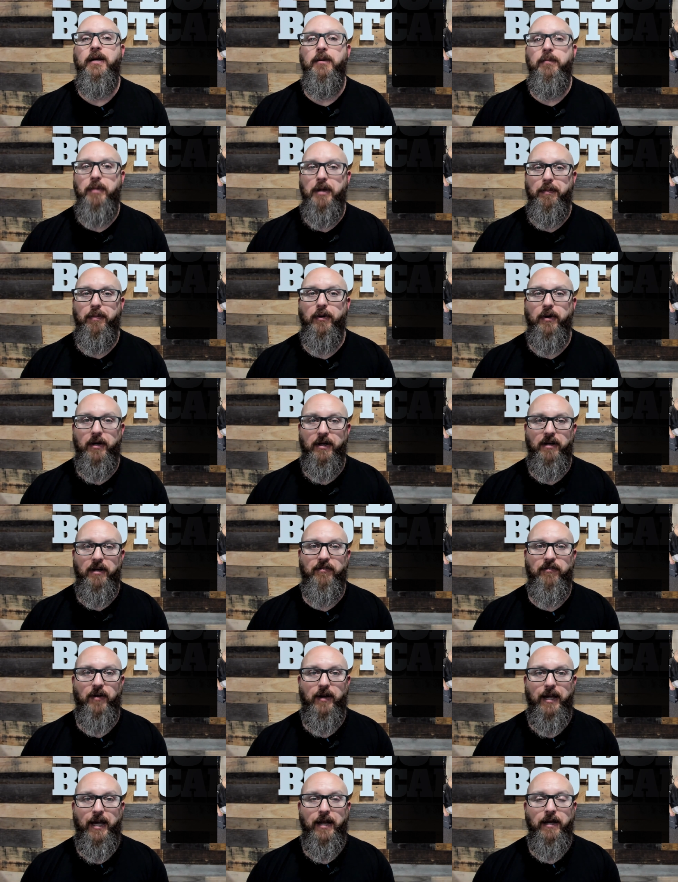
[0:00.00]
people are going to
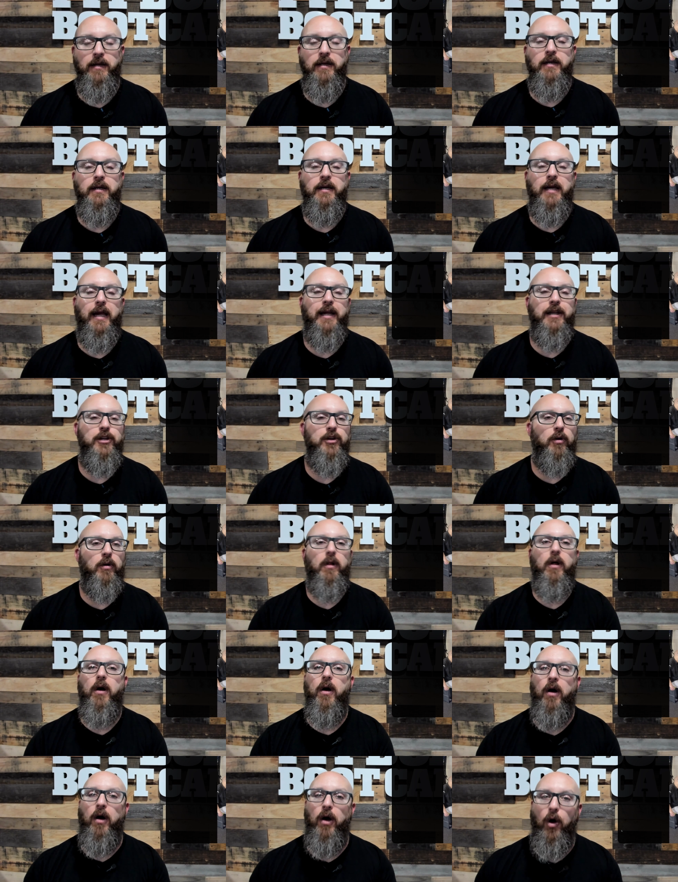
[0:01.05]
forget. And
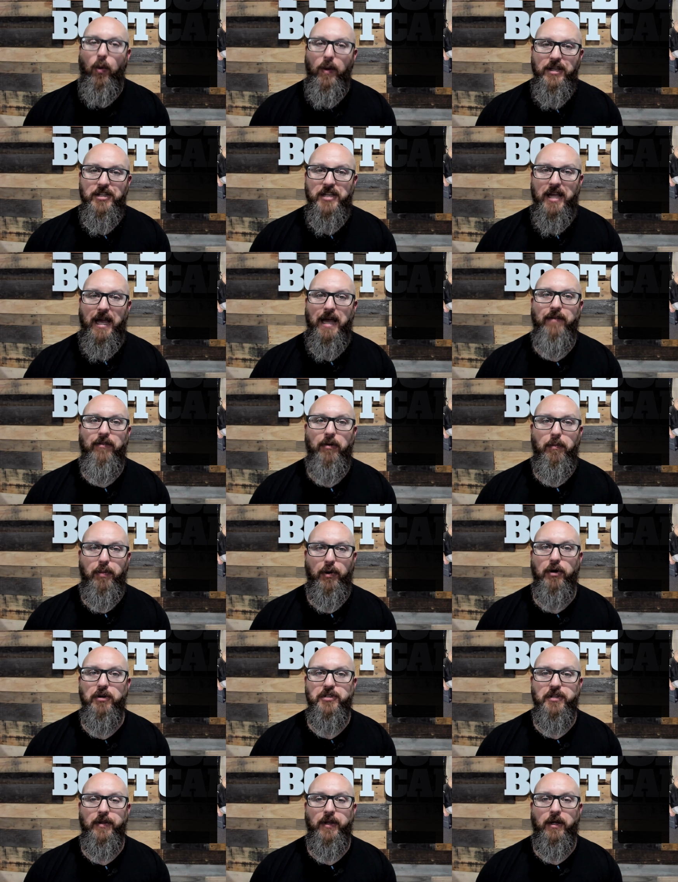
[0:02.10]
you'll always have a
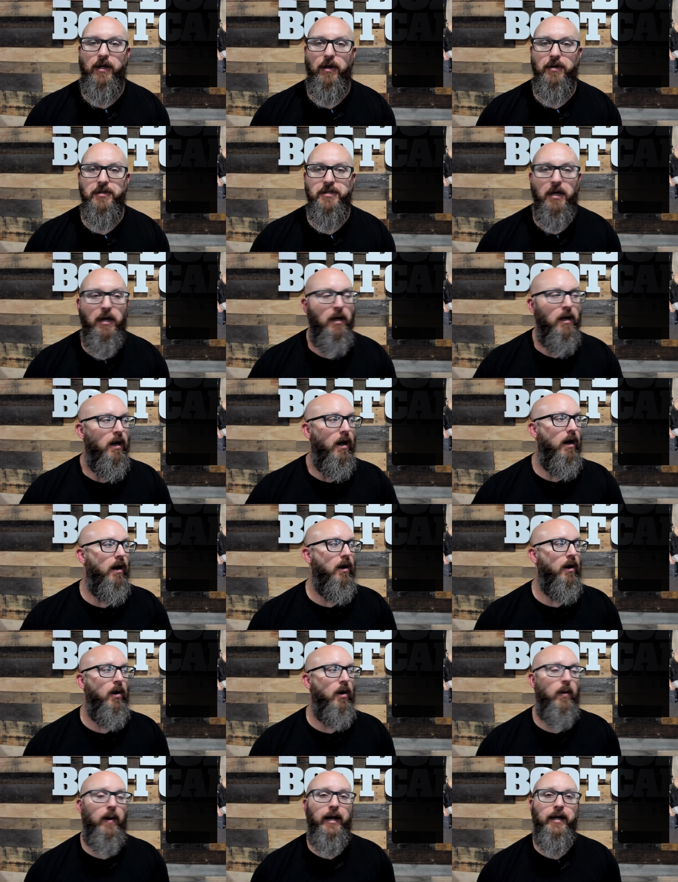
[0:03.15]
person that goes,
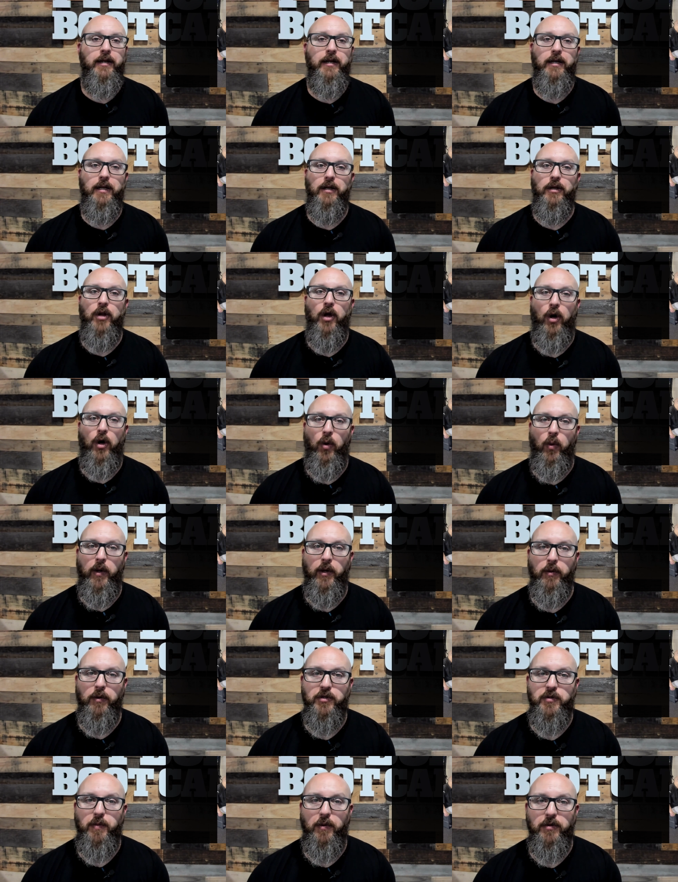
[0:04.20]
oh, I didn't know we
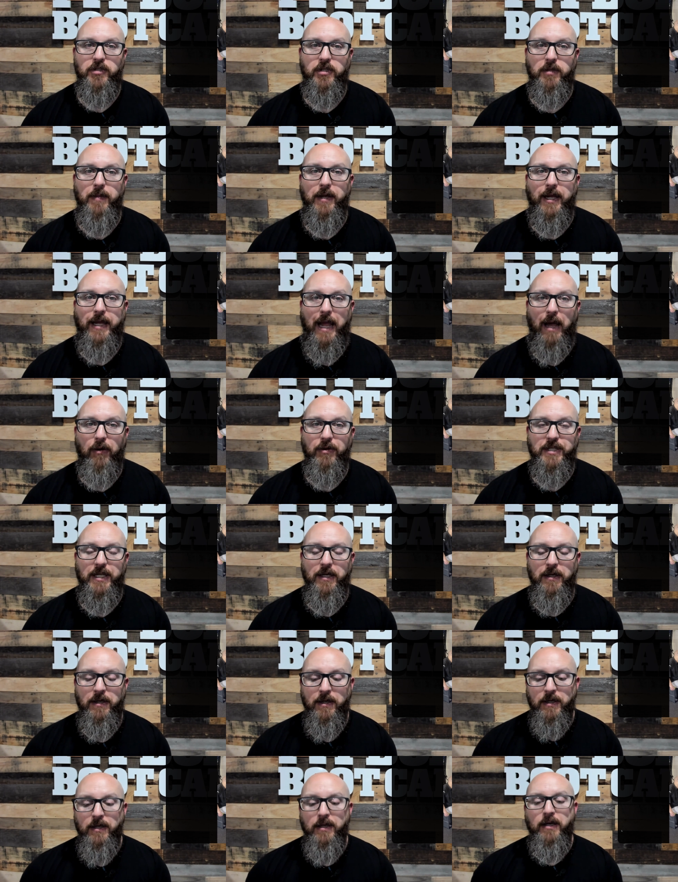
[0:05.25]
were supposed to be
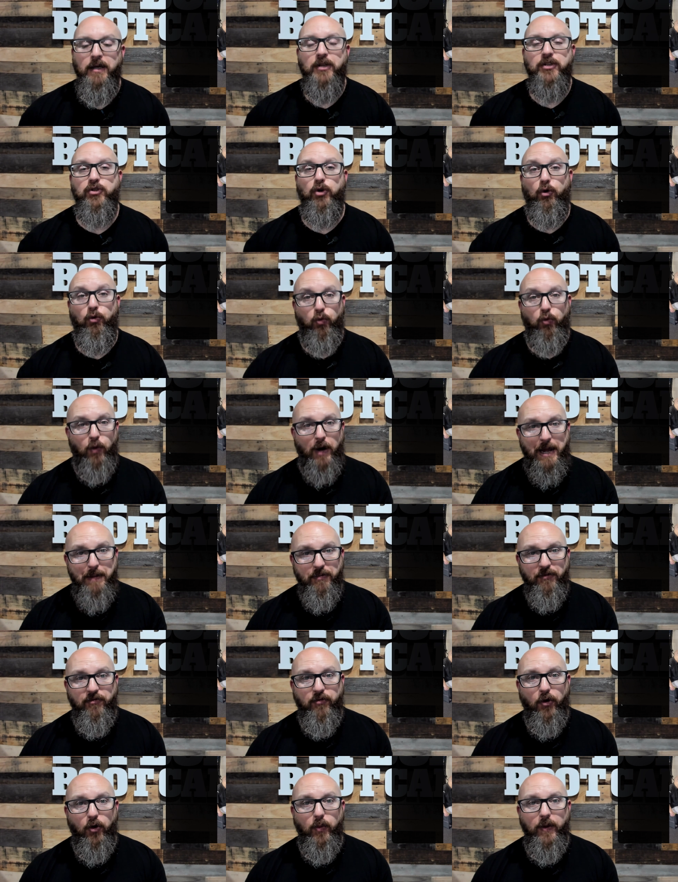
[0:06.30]
counting. So right
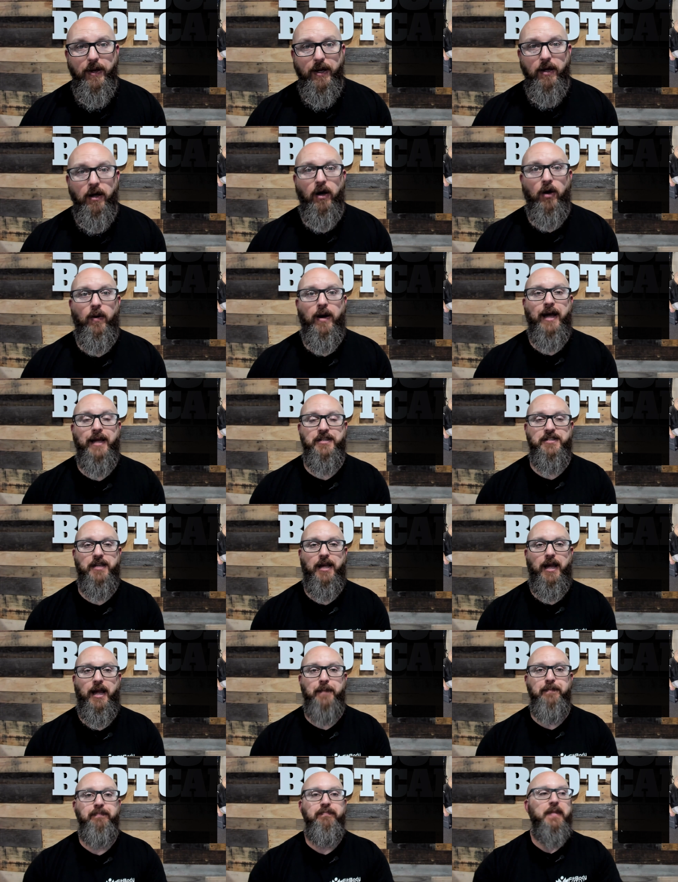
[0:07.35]
before we go, I
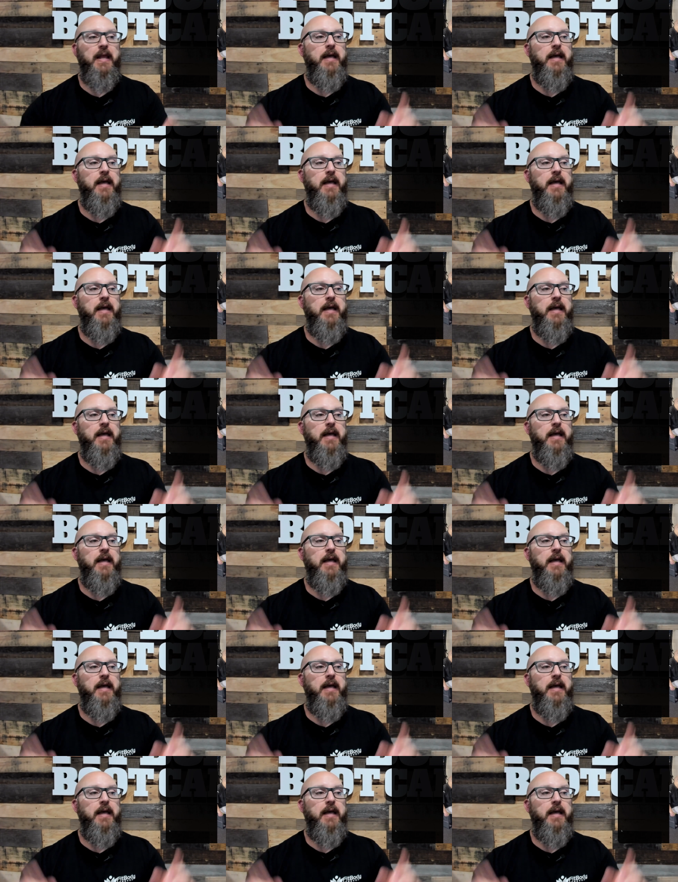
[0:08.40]
say,